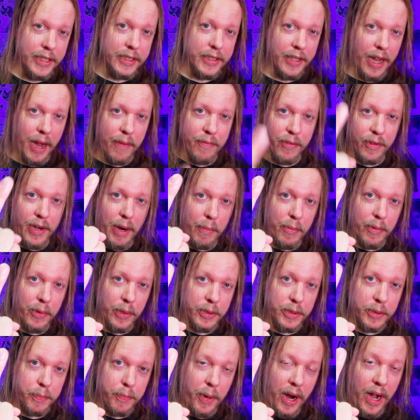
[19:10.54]
it's time for number
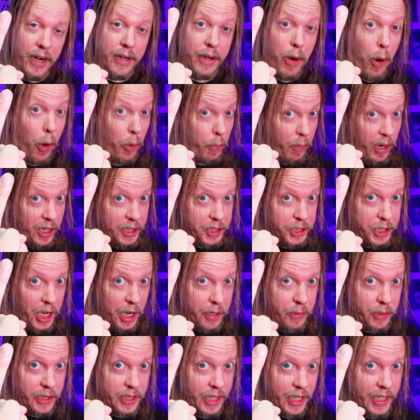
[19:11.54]
1 spot on my
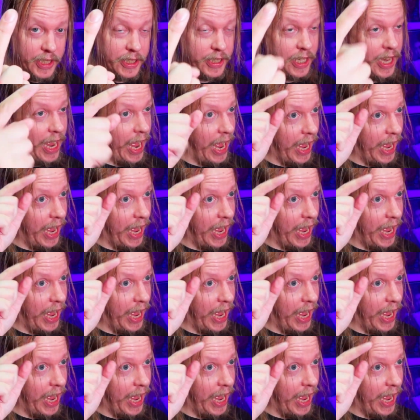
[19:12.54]
genres list,